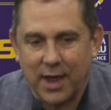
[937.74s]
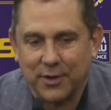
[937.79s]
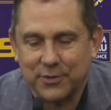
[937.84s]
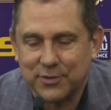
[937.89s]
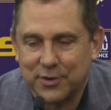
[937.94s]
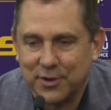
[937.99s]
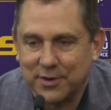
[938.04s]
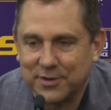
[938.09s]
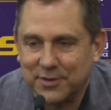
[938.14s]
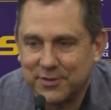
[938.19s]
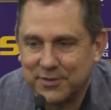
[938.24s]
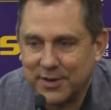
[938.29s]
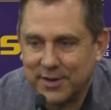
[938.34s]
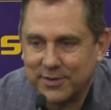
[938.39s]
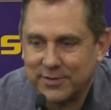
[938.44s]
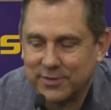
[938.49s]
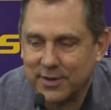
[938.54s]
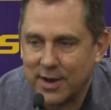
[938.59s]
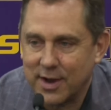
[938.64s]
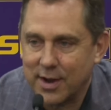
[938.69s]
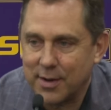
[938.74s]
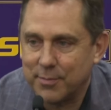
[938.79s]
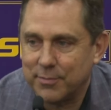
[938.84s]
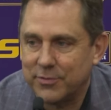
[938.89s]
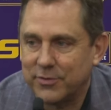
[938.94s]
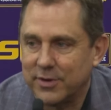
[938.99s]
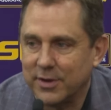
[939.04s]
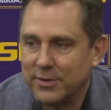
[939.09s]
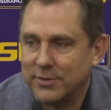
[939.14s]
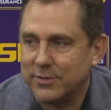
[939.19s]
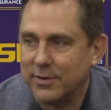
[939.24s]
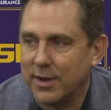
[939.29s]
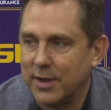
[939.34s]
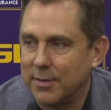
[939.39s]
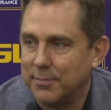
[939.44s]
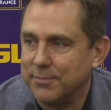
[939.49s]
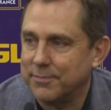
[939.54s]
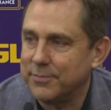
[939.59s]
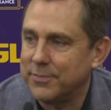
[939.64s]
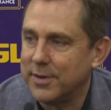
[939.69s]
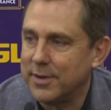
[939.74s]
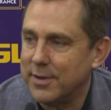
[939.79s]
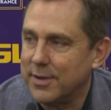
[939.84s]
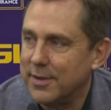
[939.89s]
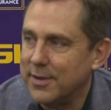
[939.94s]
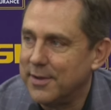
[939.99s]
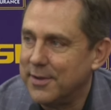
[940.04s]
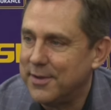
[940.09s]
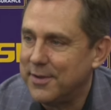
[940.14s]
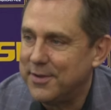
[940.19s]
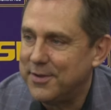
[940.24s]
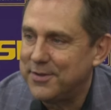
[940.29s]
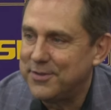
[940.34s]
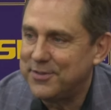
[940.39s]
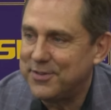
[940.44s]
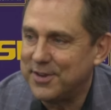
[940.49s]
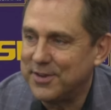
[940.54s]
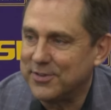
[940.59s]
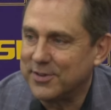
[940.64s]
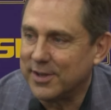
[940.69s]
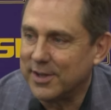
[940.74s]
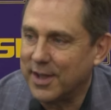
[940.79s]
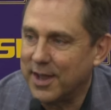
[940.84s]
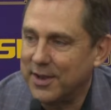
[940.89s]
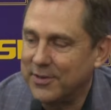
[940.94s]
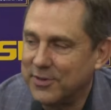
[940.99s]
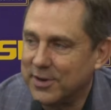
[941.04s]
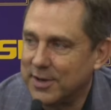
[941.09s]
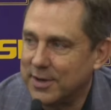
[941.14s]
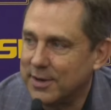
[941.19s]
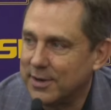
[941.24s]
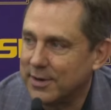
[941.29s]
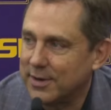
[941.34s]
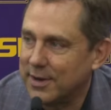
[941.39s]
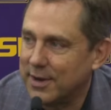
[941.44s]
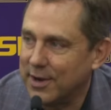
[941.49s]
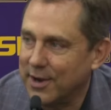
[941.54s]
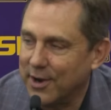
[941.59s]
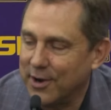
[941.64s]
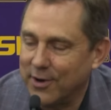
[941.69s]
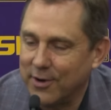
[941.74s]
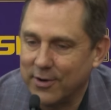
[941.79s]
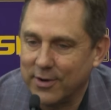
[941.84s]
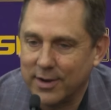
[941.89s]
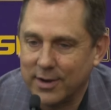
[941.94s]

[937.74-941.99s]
Yeah, it's good to see Sam. She's a legend here,